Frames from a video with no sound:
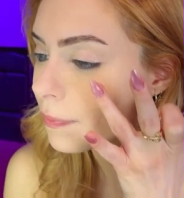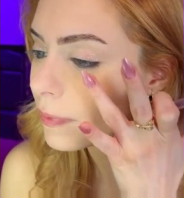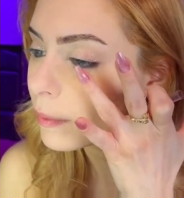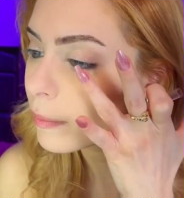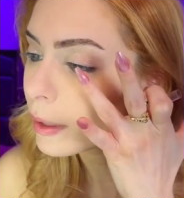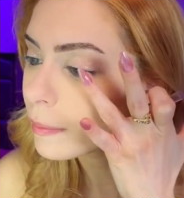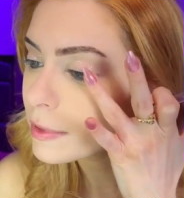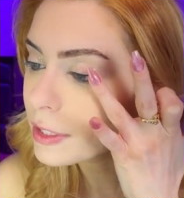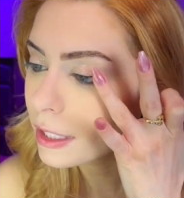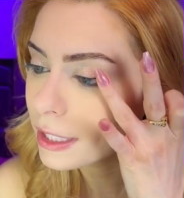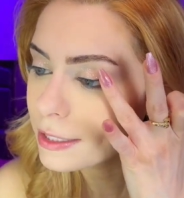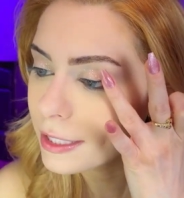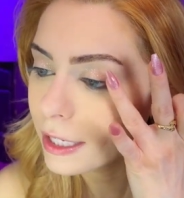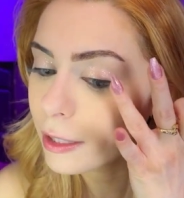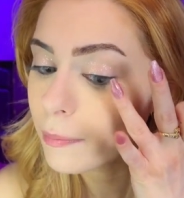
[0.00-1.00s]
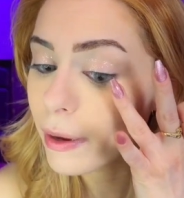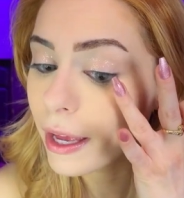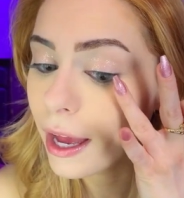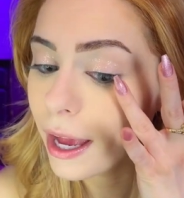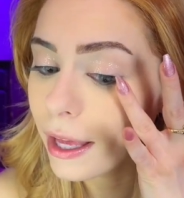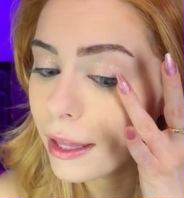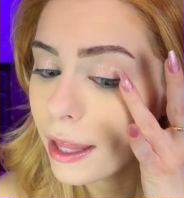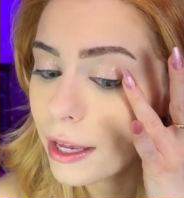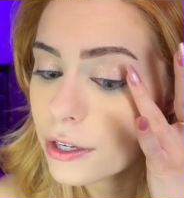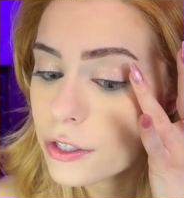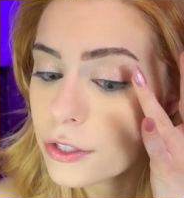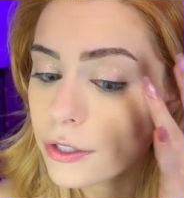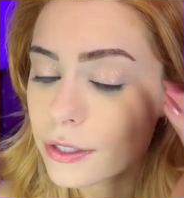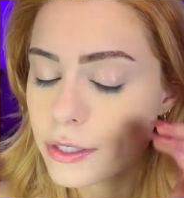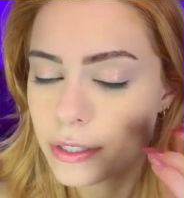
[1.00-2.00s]
but I'm just going to take my
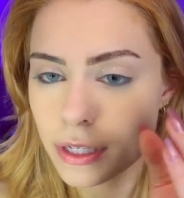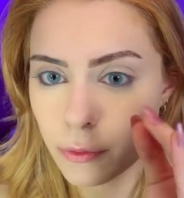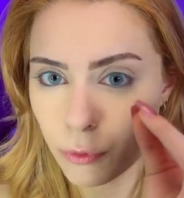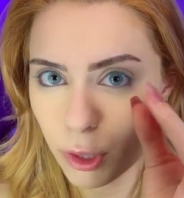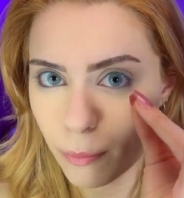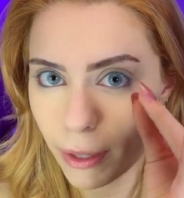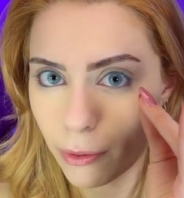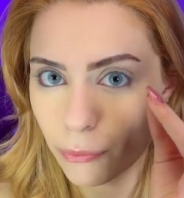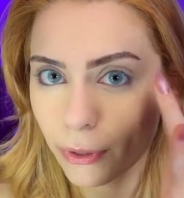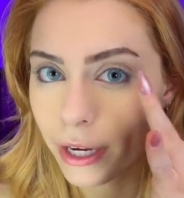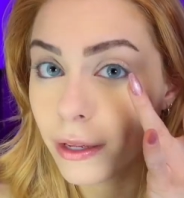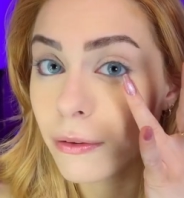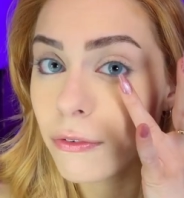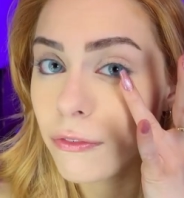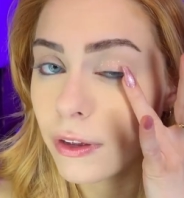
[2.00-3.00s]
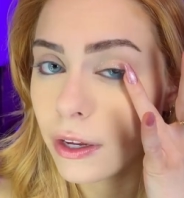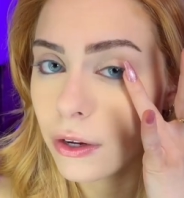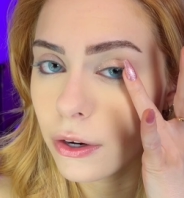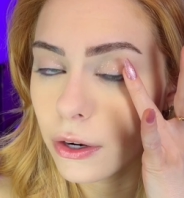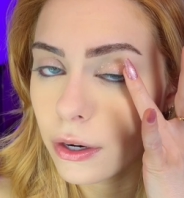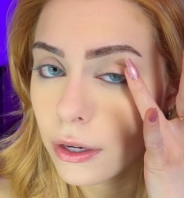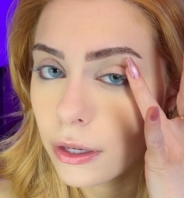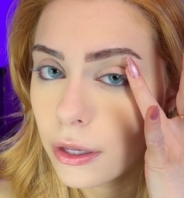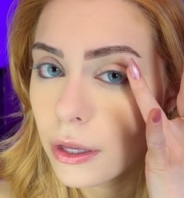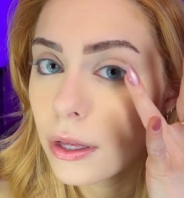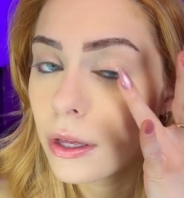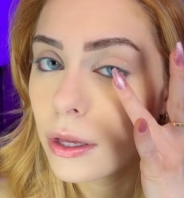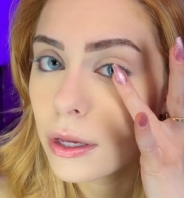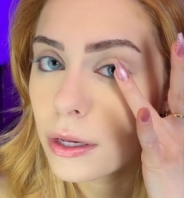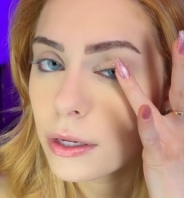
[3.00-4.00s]
eyelashes and with my ring finger,
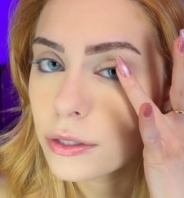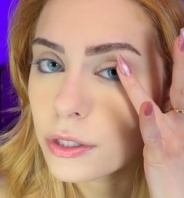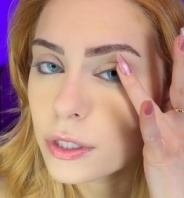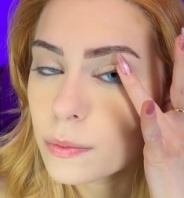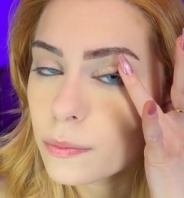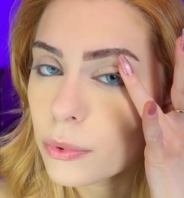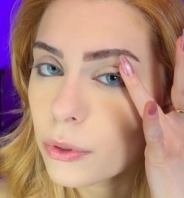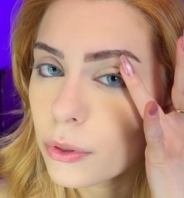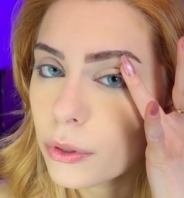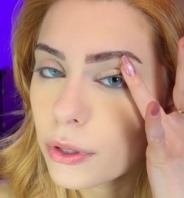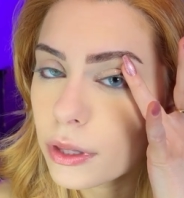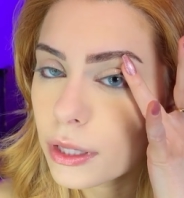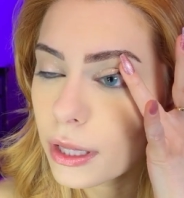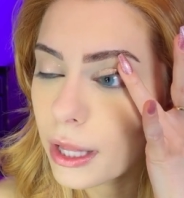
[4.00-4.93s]
just pull the